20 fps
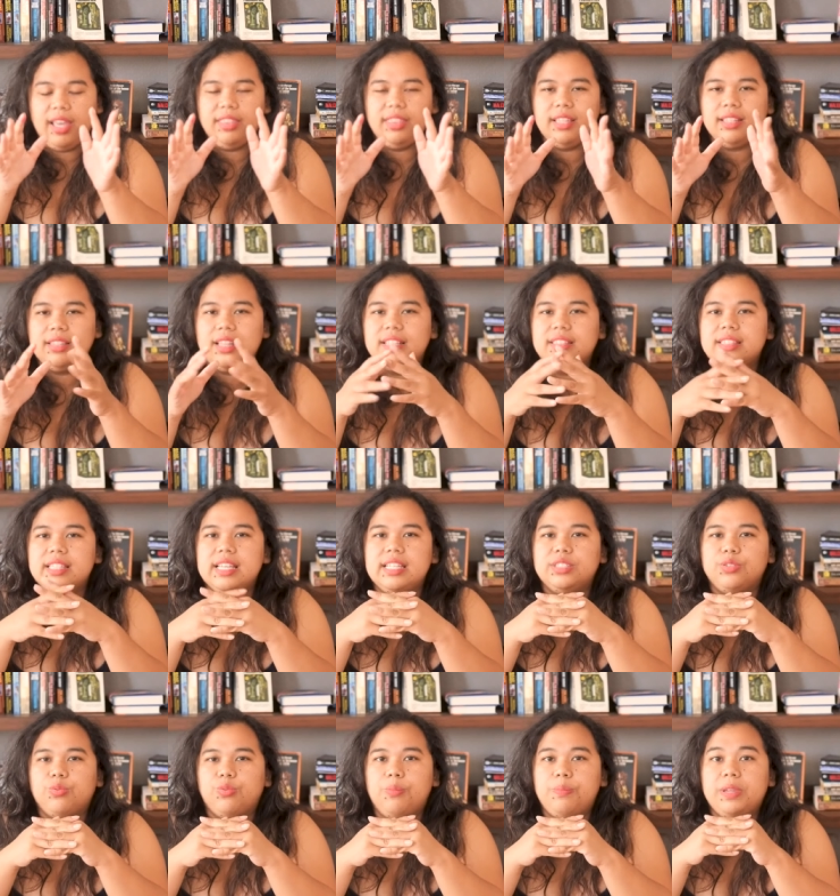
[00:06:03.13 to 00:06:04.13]
I think that
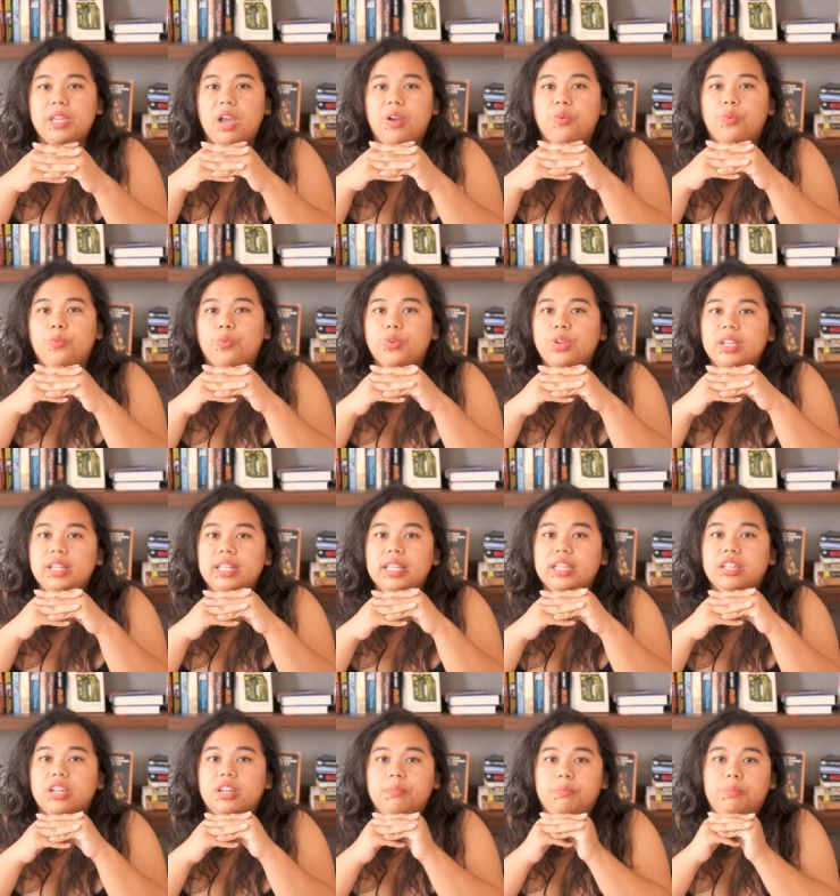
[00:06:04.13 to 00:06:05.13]
this will be a really
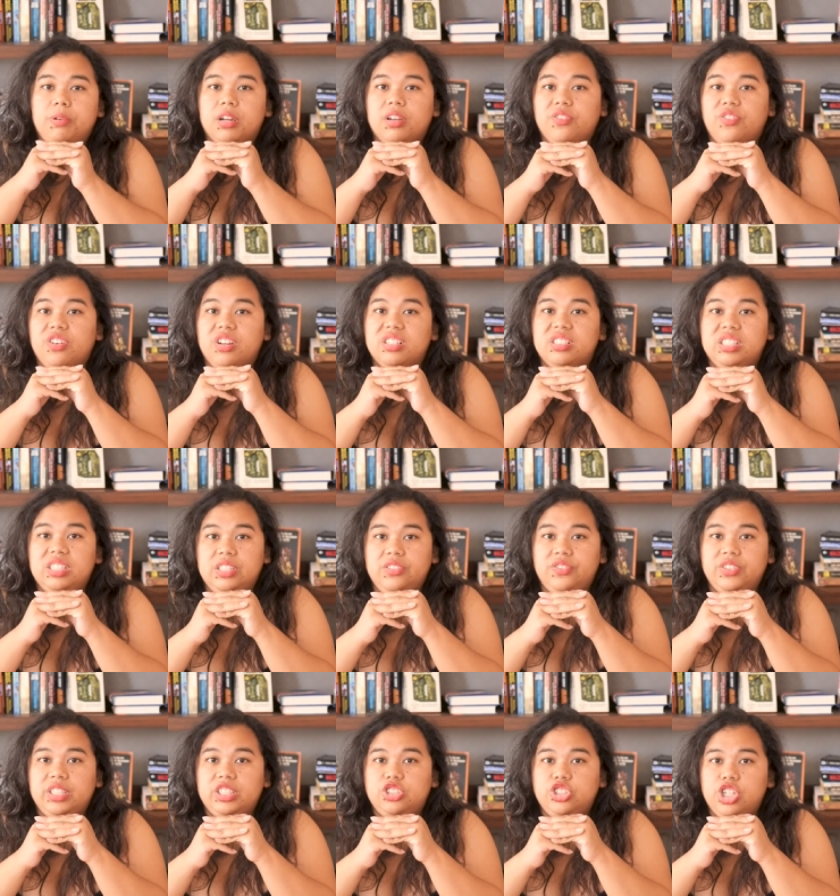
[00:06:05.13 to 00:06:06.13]
good book for a
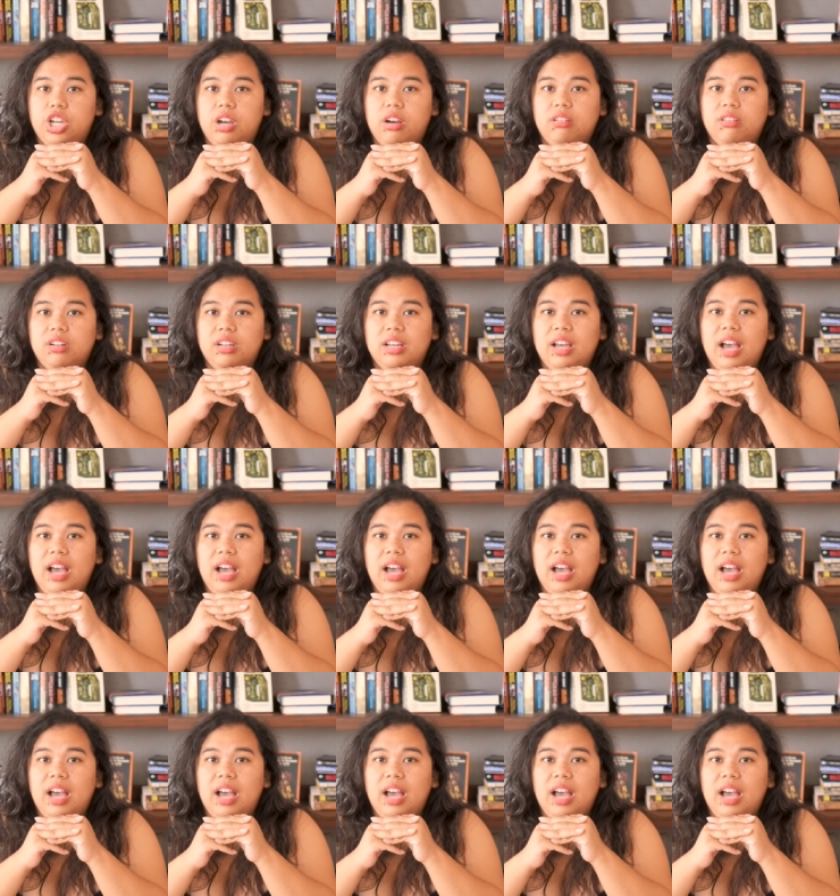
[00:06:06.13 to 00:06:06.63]
TV show.